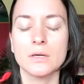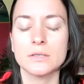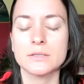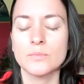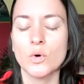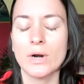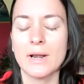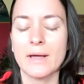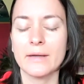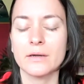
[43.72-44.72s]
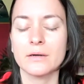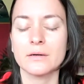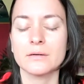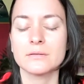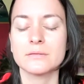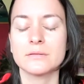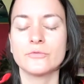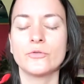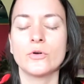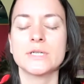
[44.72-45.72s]
It's more like
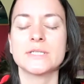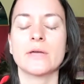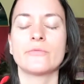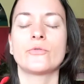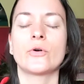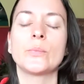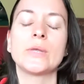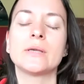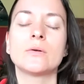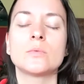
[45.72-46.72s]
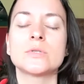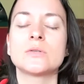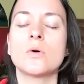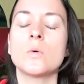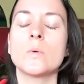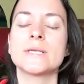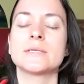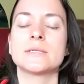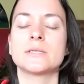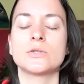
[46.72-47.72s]
the first step for me almost
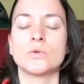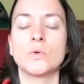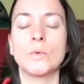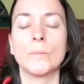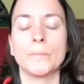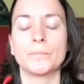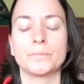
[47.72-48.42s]
always is to